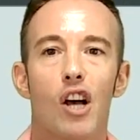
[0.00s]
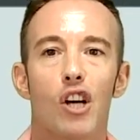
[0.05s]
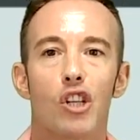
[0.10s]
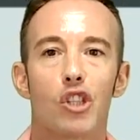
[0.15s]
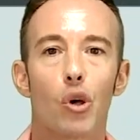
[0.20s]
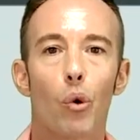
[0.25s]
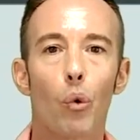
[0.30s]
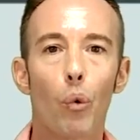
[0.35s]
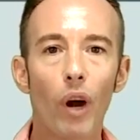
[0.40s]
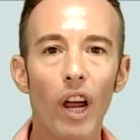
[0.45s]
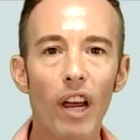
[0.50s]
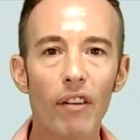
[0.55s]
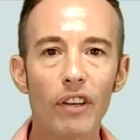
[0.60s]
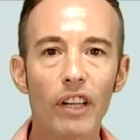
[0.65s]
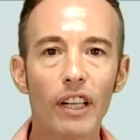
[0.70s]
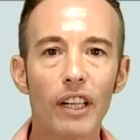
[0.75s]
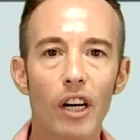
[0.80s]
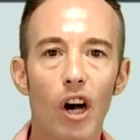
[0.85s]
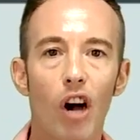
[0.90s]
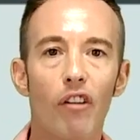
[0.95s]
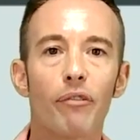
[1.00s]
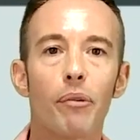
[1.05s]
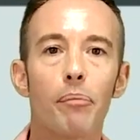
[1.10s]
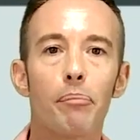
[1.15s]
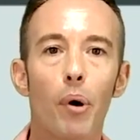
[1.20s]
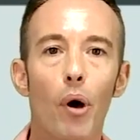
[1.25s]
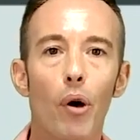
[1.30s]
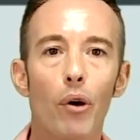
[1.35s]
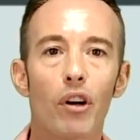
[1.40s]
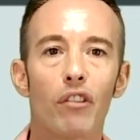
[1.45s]
The raving of a
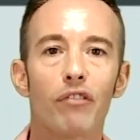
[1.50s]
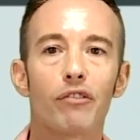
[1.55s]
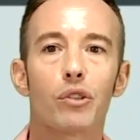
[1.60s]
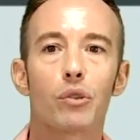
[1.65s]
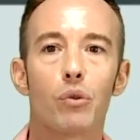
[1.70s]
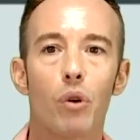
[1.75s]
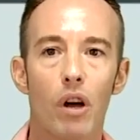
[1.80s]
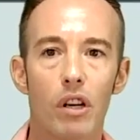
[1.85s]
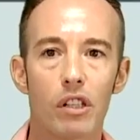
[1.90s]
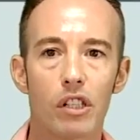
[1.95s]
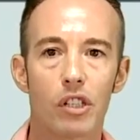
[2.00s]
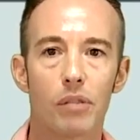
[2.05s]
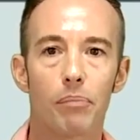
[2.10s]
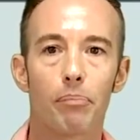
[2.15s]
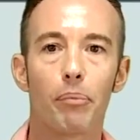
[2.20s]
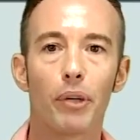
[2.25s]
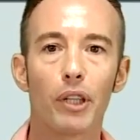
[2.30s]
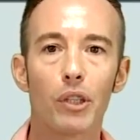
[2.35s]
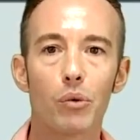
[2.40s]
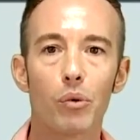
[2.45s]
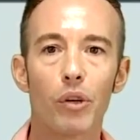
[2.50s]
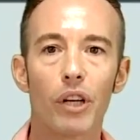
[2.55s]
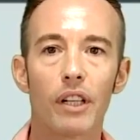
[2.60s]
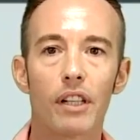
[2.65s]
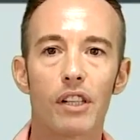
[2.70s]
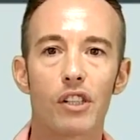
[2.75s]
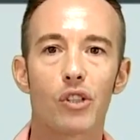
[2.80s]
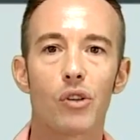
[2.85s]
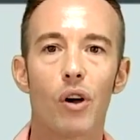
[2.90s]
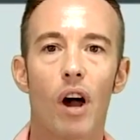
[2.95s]
bond of trust between
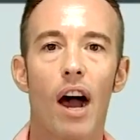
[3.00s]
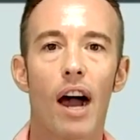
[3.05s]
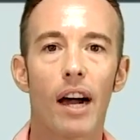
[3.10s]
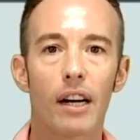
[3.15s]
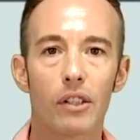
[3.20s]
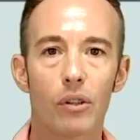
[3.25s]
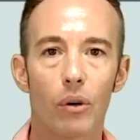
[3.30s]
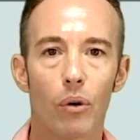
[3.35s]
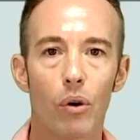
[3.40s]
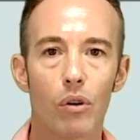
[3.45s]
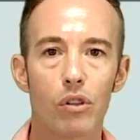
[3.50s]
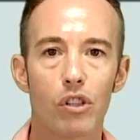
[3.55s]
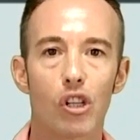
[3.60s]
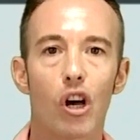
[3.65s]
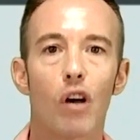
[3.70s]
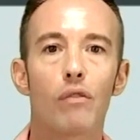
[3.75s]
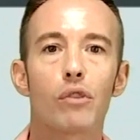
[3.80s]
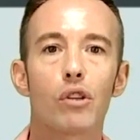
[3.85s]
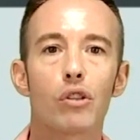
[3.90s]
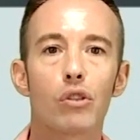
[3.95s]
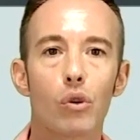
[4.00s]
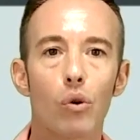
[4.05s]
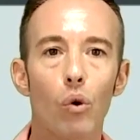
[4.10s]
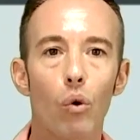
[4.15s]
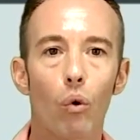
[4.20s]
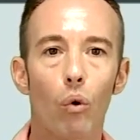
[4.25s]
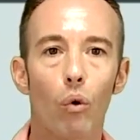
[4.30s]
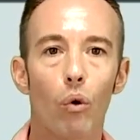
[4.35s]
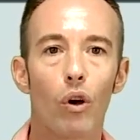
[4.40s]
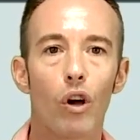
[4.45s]
the actors of the
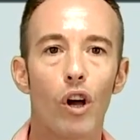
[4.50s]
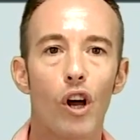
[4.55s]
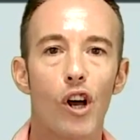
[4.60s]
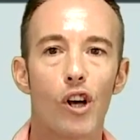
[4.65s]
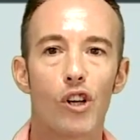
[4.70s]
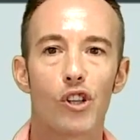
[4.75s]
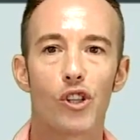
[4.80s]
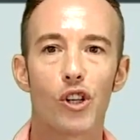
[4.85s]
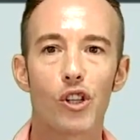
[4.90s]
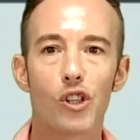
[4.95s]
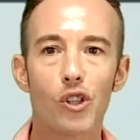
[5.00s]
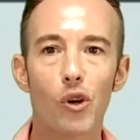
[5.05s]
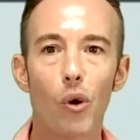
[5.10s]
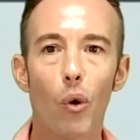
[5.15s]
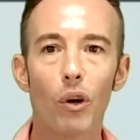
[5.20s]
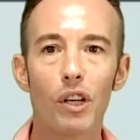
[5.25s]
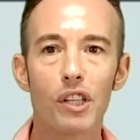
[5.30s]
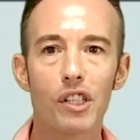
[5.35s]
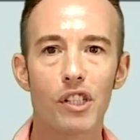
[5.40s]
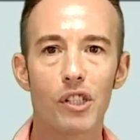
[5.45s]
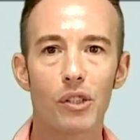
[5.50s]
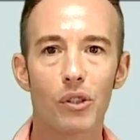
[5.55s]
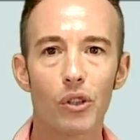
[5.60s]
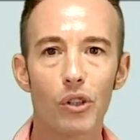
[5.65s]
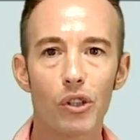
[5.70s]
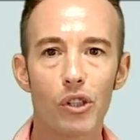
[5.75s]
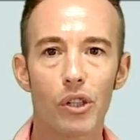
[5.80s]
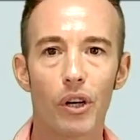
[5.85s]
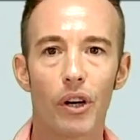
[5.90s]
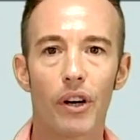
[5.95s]
school
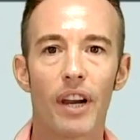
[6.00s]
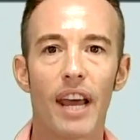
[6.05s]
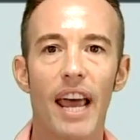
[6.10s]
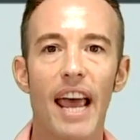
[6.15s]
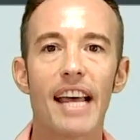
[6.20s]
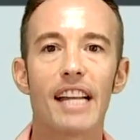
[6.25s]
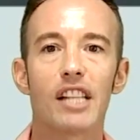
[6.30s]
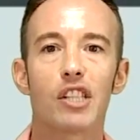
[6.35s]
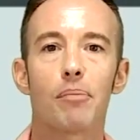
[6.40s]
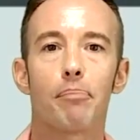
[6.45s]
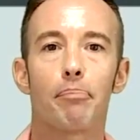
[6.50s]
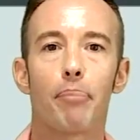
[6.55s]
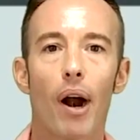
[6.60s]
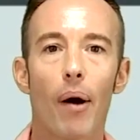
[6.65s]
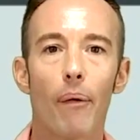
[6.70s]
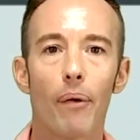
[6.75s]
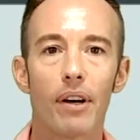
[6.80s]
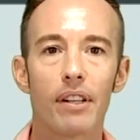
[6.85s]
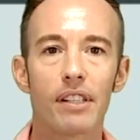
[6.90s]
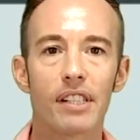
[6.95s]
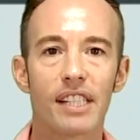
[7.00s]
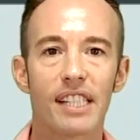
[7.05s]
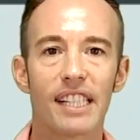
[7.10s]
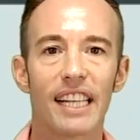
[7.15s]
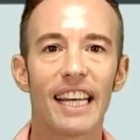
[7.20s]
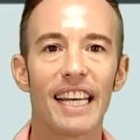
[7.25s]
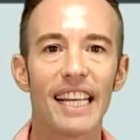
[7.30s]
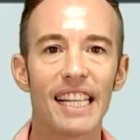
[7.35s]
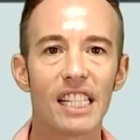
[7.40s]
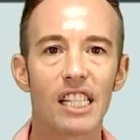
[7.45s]
institution, and the parents
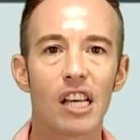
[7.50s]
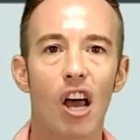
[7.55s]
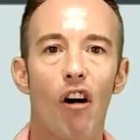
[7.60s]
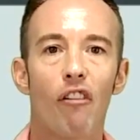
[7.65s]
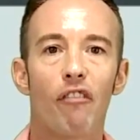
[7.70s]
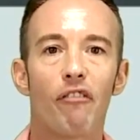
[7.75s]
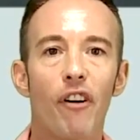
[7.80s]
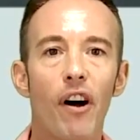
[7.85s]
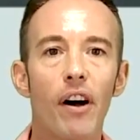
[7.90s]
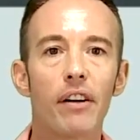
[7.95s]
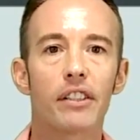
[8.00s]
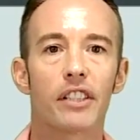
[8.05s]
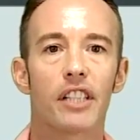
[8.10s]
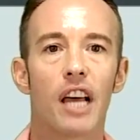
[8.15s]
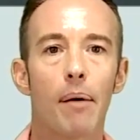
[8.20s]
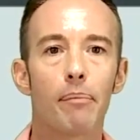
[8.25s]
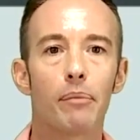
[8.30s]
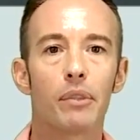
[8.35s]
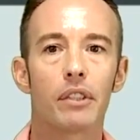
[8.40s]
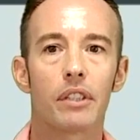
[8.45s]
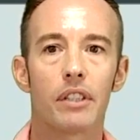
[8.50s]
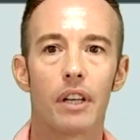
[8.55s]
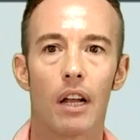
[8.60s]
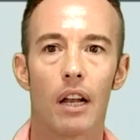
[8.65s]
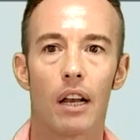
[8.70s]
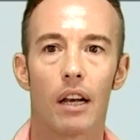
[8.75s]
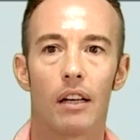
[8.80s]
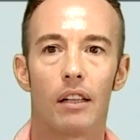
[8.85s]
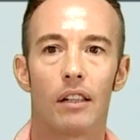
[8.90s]
is fundamental.